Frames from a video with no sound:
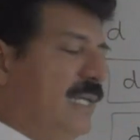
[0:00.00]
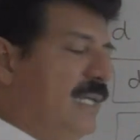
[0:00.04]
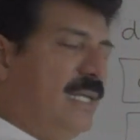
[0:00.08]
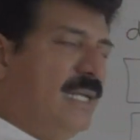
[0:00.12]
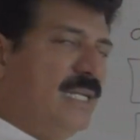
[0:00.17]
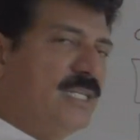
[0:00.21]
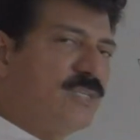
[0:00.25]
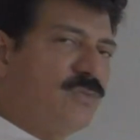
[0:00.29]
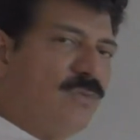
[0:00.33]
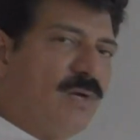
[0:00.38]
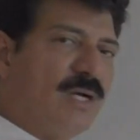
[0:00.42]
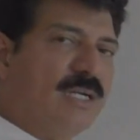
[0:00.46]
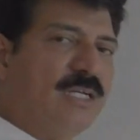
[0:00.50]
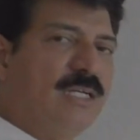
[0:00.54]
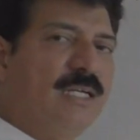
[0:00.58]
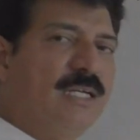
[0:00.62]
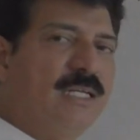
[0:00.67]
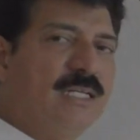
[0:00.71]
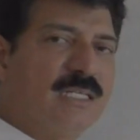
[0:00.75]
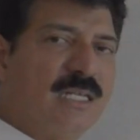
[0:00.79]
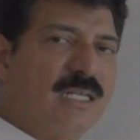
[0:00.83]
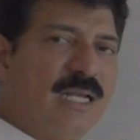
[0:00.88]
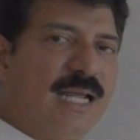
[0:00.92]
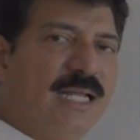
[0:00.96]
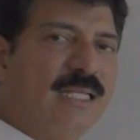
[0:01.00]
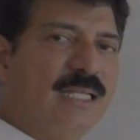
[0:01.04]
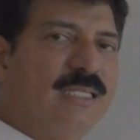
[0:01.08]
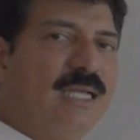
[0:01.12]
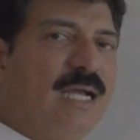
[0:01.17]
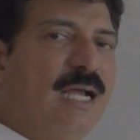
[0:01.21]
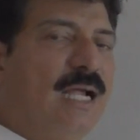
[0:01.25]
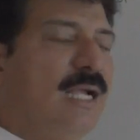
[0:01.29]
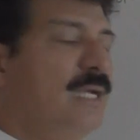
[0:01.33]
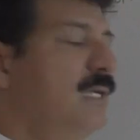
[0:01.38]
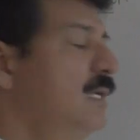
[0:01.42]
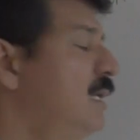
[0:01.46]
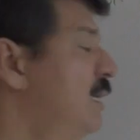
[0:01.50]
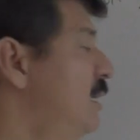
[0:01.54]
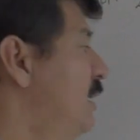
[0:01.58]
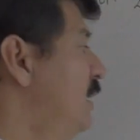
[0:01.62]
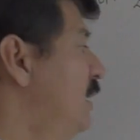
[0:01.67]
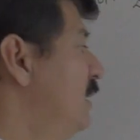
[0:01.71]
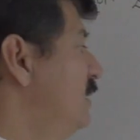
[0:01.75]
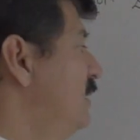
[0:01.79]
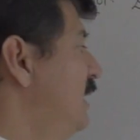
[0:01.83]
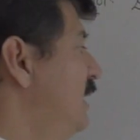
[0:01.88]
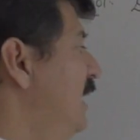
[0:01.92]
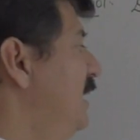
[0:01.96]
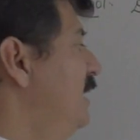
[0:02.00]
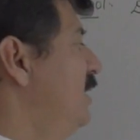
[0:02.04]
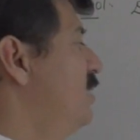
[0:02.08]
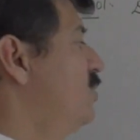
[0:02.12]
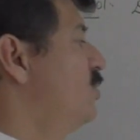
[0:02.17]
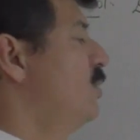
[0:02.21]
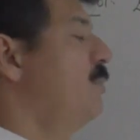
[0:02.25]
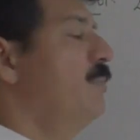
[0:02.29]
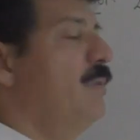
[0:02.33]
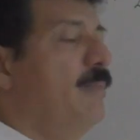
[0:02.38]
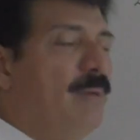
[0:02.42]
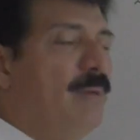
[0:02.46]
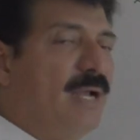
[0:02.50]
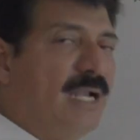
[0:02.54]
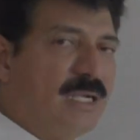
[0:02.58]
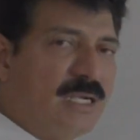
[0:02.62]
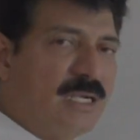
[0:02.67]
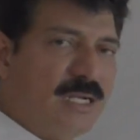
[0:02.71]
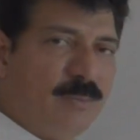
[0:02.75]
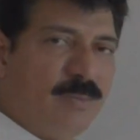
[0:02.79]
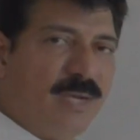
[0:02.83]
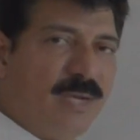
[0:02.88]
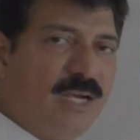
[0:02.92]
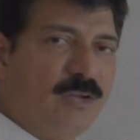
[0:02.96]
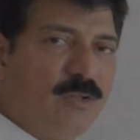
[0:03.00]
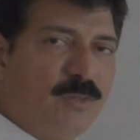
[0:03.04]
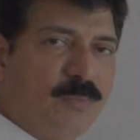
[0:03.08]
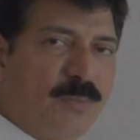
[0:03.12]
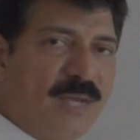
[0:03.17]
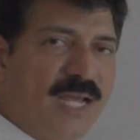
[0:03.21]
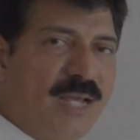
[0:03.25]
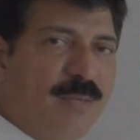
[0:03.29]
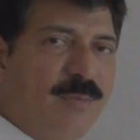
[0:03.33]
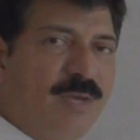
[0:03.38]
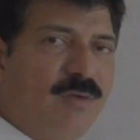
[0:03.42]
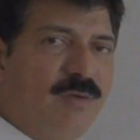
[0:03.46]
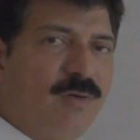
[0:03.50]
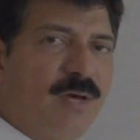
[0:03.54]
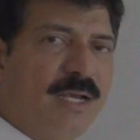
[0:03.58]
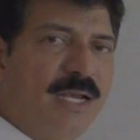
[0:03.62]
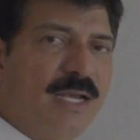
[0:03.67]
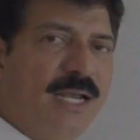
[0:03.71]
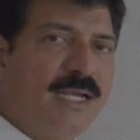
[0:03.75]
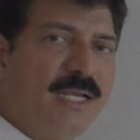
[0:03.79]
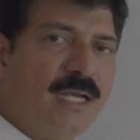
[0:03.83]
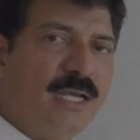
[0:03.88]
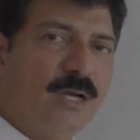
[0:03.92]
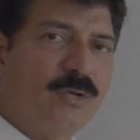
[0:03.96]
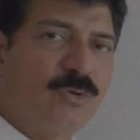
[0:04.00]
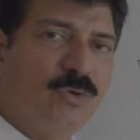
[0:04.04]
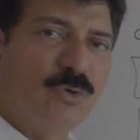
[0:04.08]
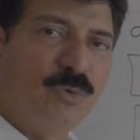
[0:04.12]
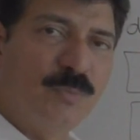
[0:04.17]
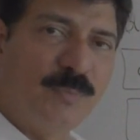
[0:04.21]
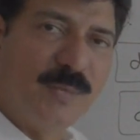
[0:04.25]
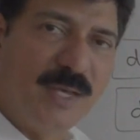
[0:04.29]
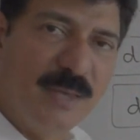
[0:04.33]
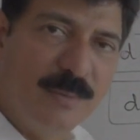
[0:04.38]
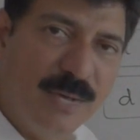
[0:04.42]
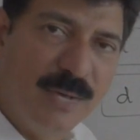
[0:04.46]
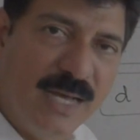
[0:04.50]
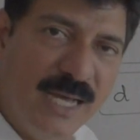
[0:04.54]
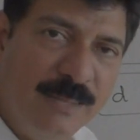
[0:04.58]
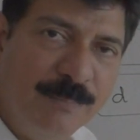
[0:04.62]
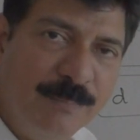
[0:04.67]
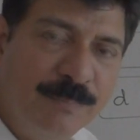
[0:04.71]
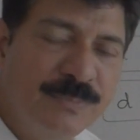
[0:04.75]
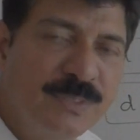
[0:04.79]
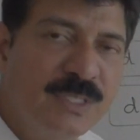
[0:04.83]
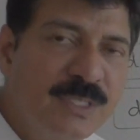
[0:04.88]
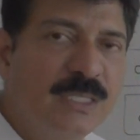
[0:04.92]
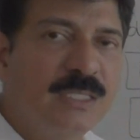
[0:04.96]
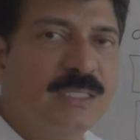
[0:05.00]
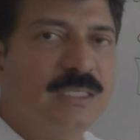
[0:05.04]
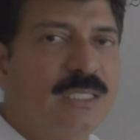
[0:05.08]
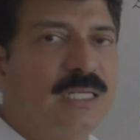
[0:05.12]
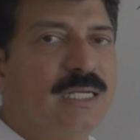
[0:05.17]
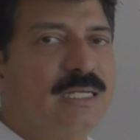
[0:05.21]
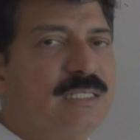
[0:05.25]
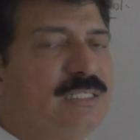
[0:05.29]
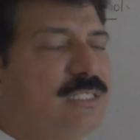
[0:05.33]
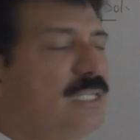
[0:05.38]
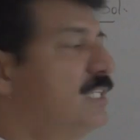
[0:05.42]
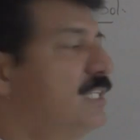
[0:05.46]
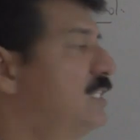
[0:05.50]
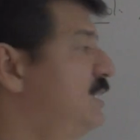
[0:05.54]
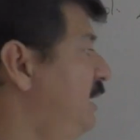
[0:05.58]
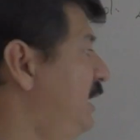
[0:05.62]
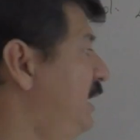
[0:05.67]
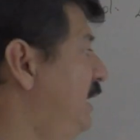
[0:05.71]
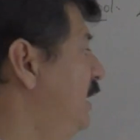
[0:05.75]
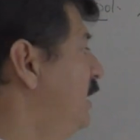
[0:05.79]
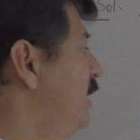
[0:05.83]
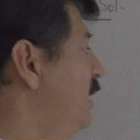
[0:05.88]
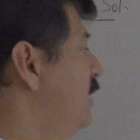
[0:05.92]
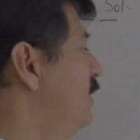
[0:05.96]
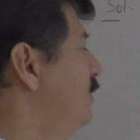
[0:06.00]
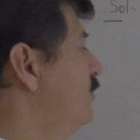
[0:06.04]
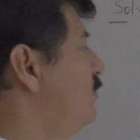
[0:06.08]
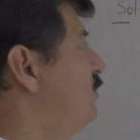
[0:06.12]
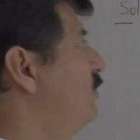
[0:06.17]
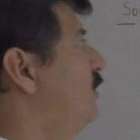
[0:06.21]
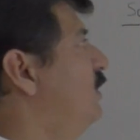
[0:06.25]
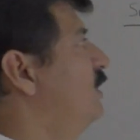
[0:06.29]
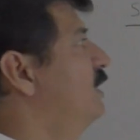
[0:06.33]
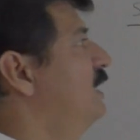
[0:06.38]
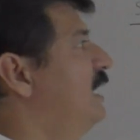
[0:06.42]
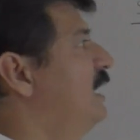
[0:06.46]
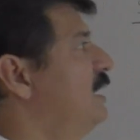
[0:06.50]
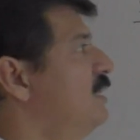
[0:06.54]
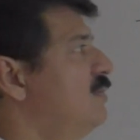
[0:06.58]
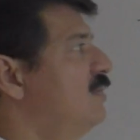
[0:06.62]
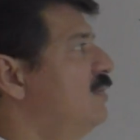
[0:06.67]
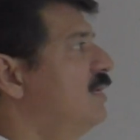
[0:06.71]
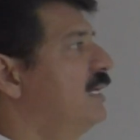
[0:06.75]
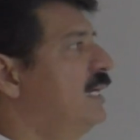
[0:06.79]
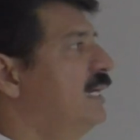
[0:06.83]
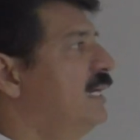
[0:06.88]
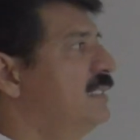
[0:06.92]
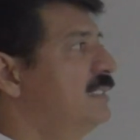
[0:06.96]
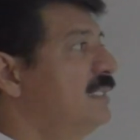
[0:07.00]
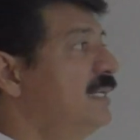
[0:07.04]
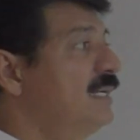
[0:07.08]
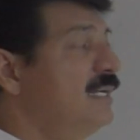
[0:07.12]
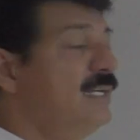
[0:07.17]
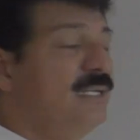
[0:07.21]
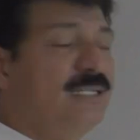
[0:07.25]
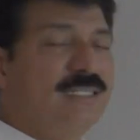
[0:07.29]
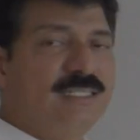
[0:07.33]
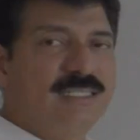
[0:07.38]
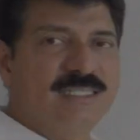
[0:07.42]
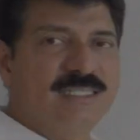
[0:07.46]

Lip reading: degrees, 40 degrees like that, then it should be multiplied as pi by 180 or 2 pi by 360, so that you will get the